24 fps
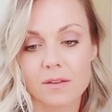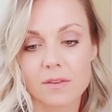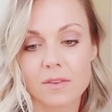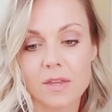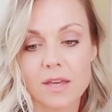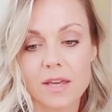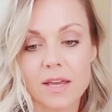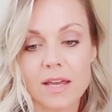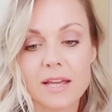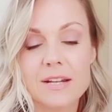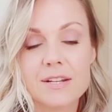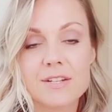
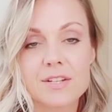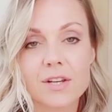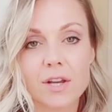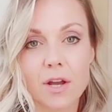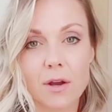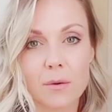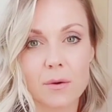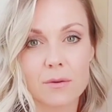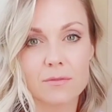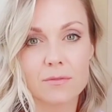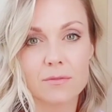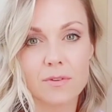indigo
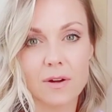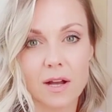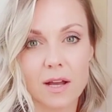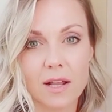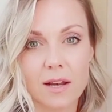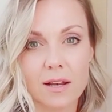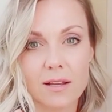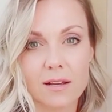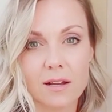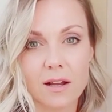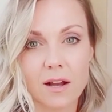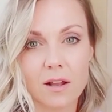and
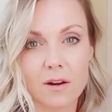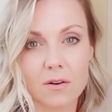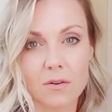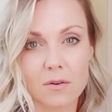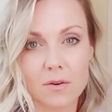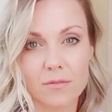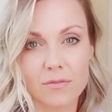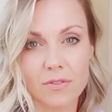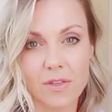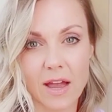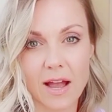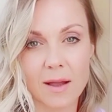violet color of
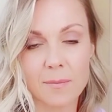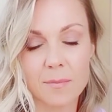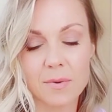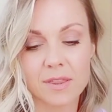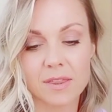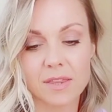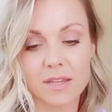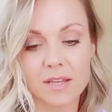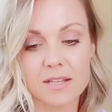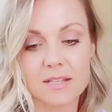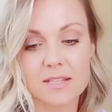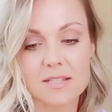the
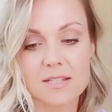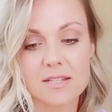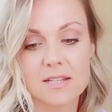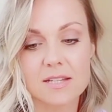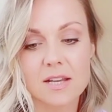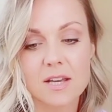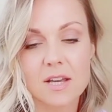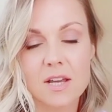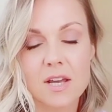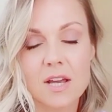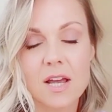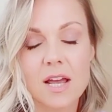amethyst
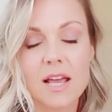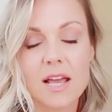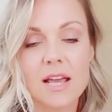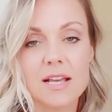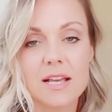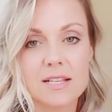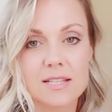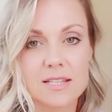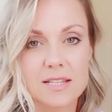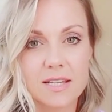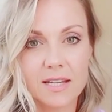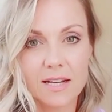
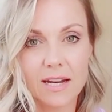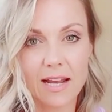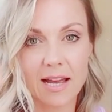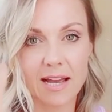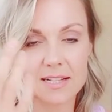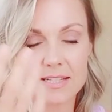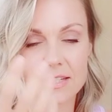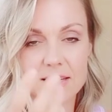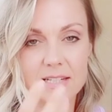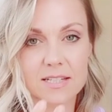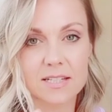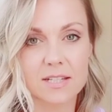is
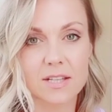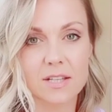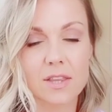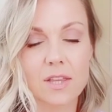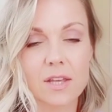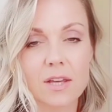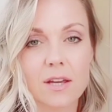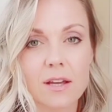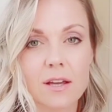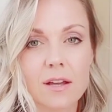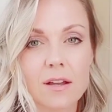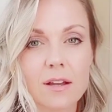connected to
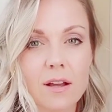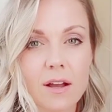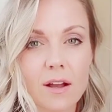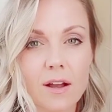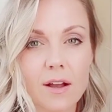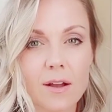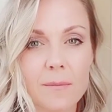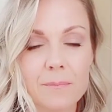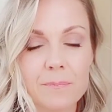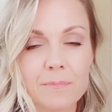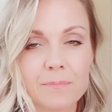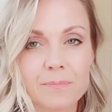the
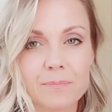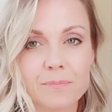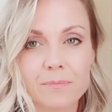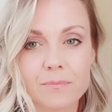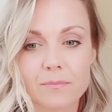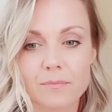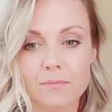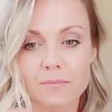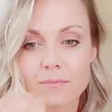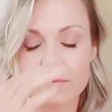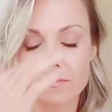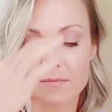
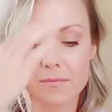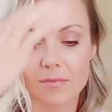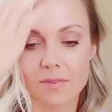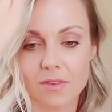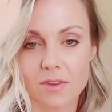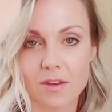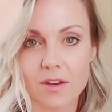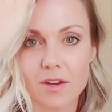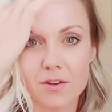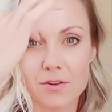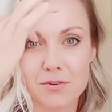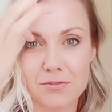
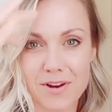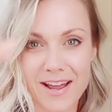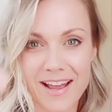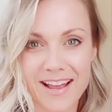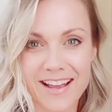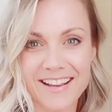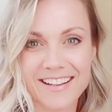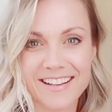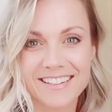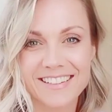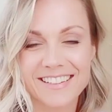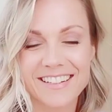third
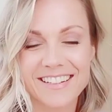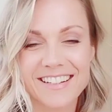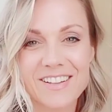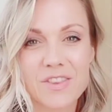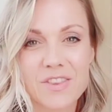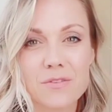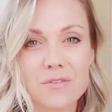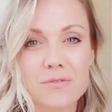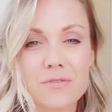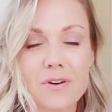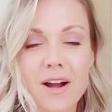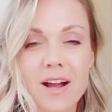ray, the
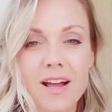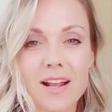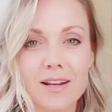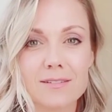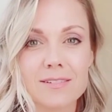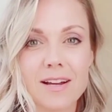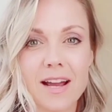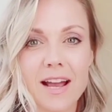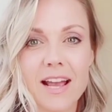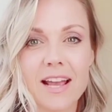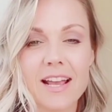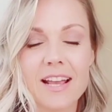violet
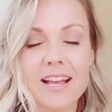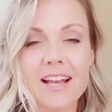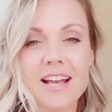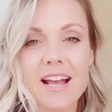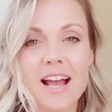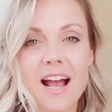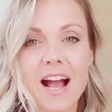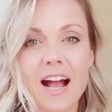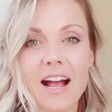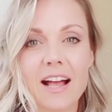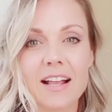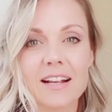ray,
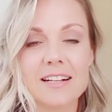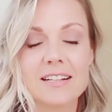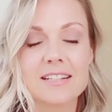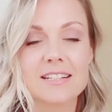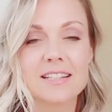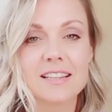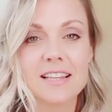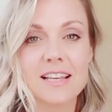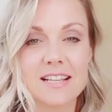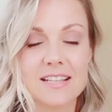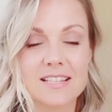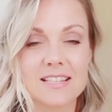and
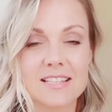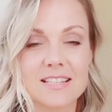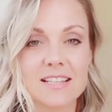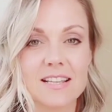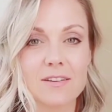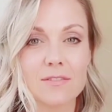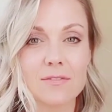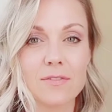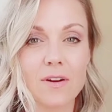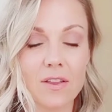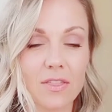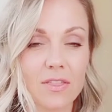this
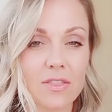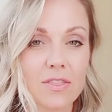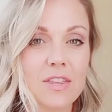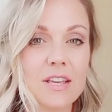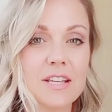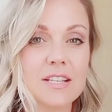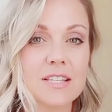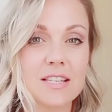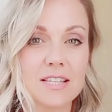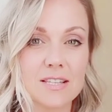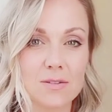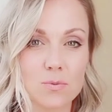
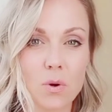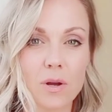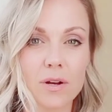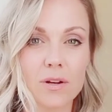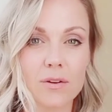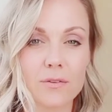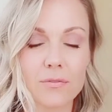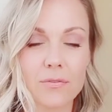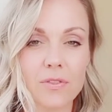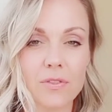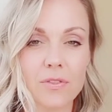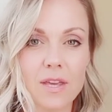is one
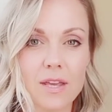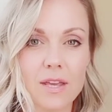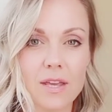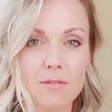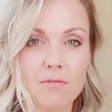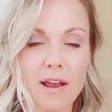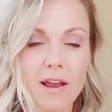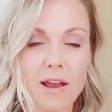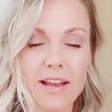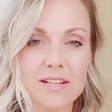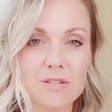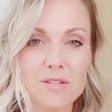of the
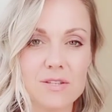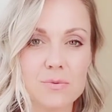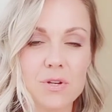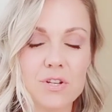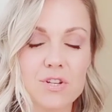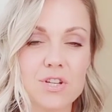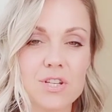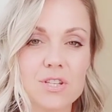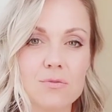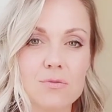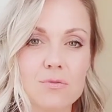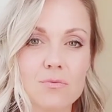rays which
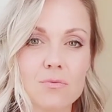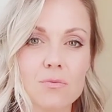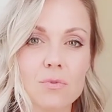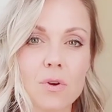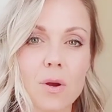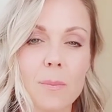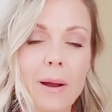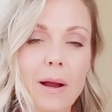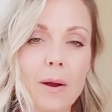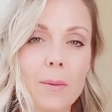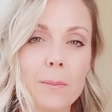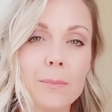is
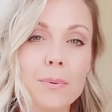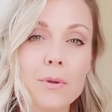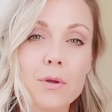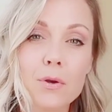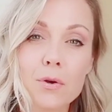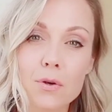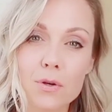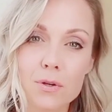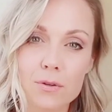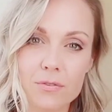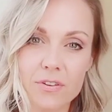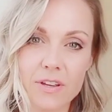about
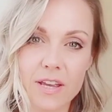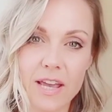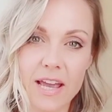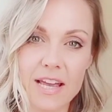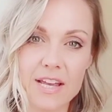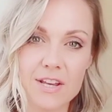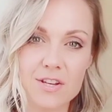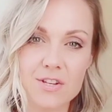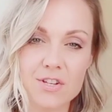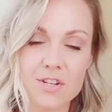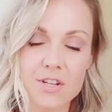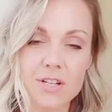purification,